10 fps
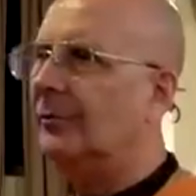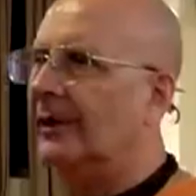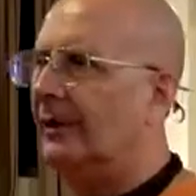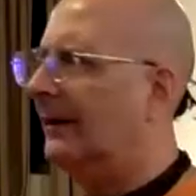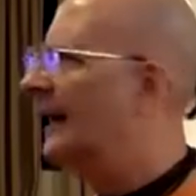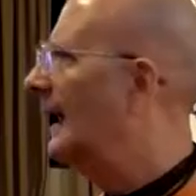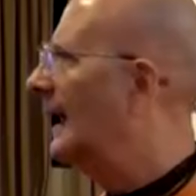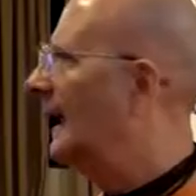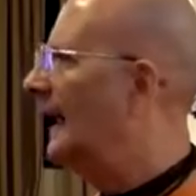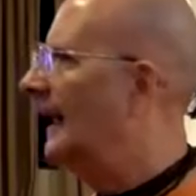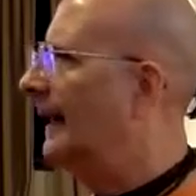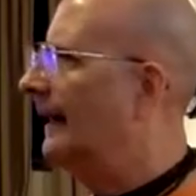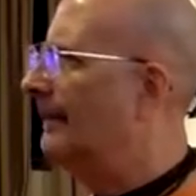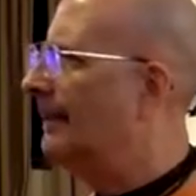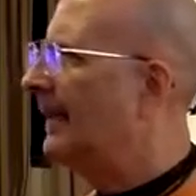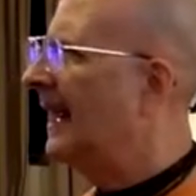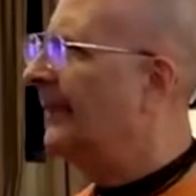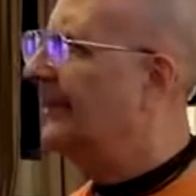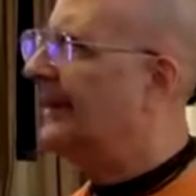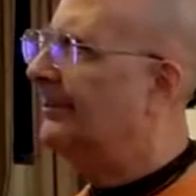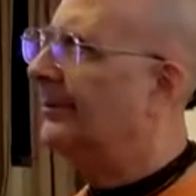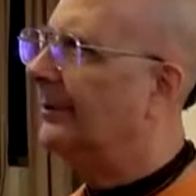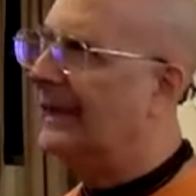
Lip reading: where people